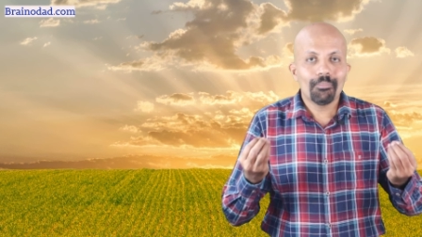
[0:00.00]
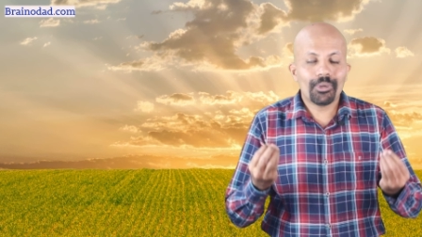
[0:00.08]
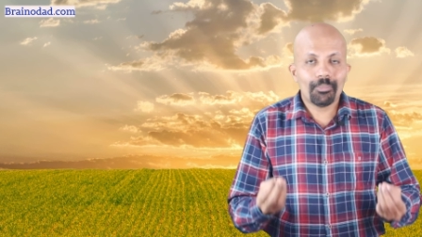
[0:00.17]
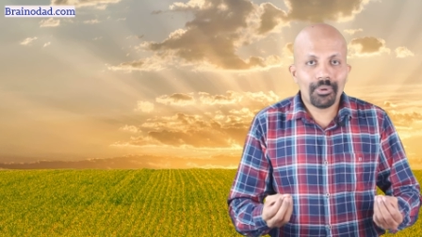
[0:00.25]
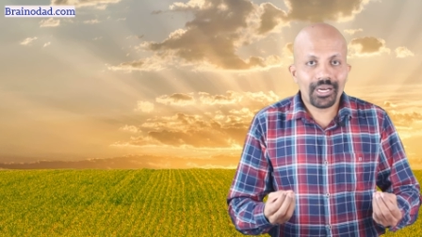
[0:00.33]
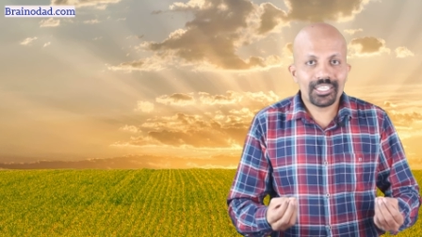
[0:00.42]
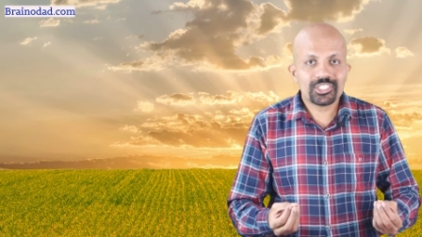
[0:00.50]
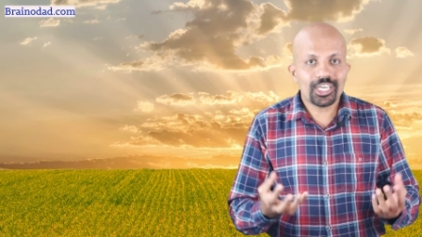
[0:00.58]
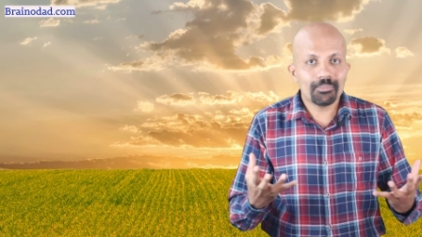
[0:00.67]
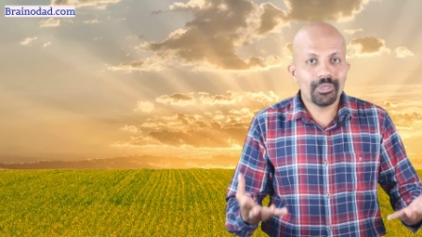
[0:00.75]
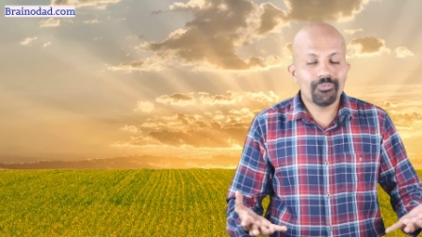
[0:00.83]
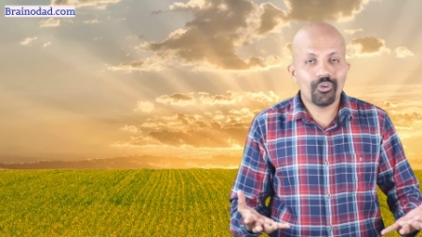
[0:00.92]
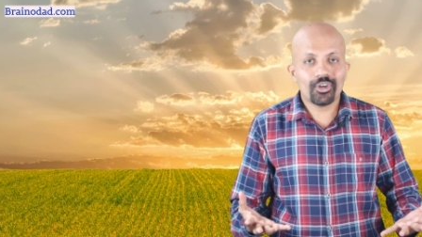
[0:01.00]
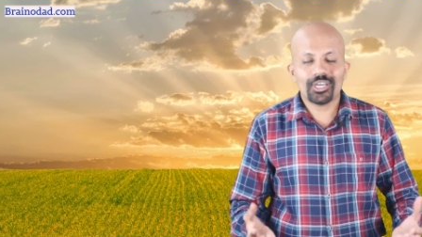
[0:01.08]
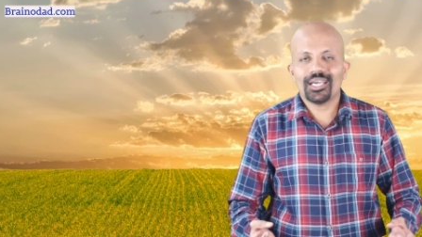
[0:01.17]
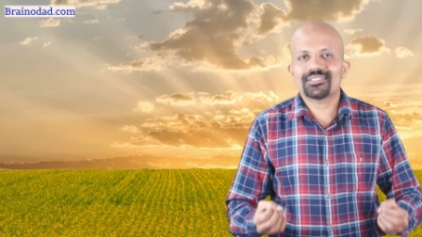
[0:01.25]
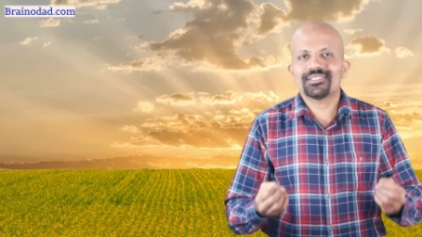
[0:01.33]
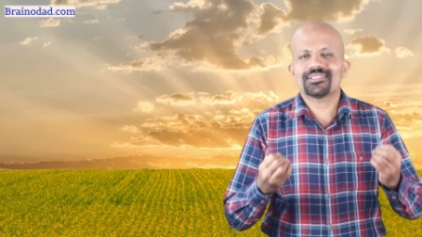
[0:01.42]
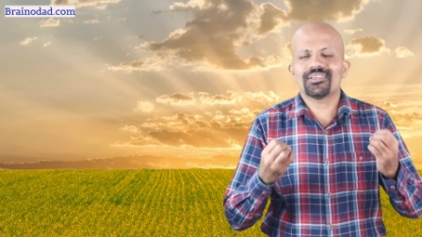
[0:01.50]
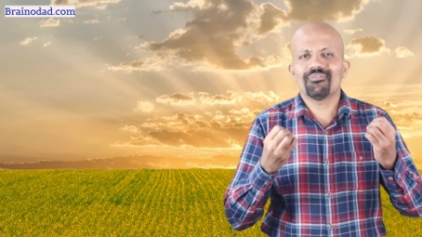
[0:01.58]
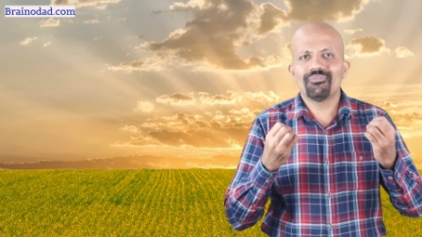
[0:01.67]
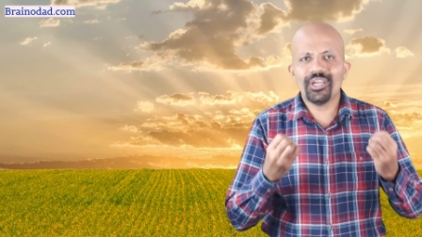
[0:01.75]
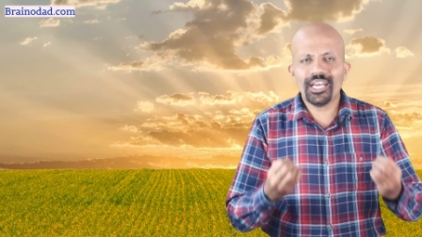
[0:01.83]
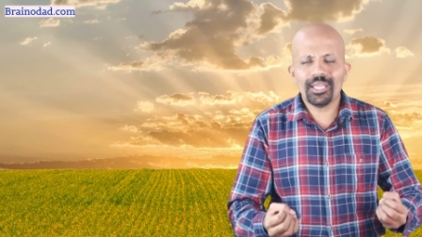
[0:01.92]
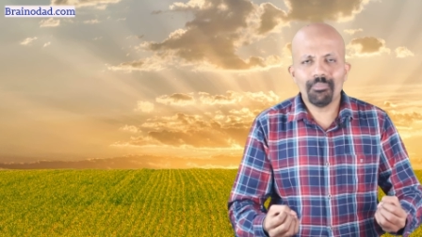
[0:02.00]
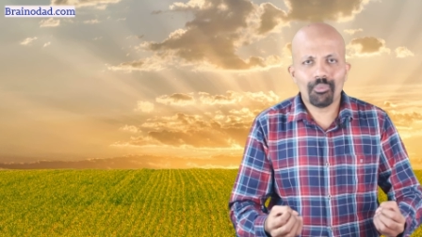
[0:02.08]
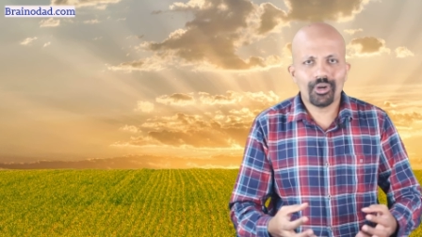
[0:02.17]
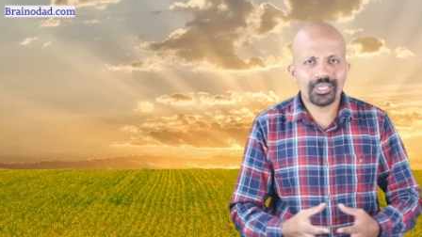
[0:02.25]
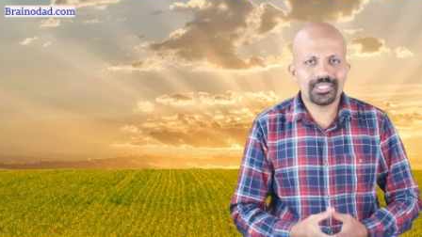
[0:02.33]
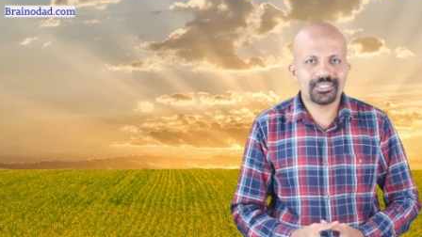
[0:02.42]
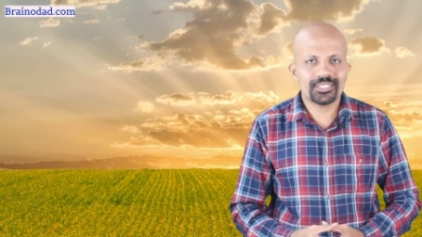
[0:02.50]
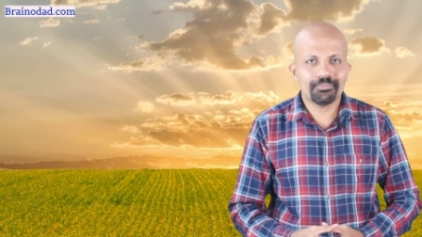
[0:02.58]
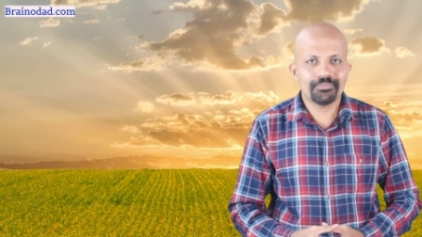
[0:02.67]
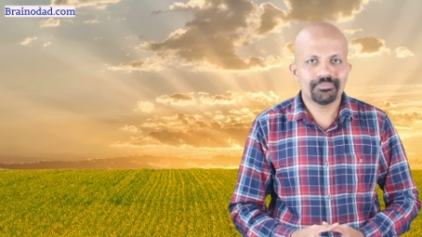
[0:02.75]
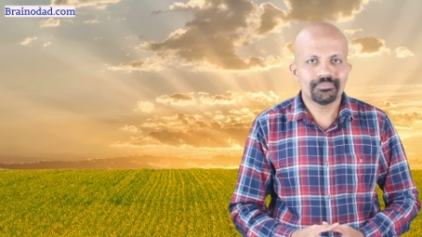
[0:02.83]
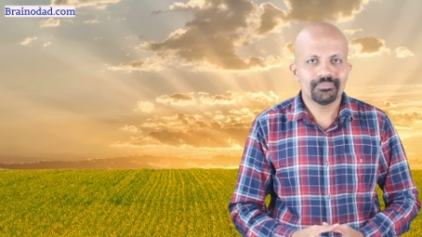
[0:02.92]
Preparation before class is a very important step.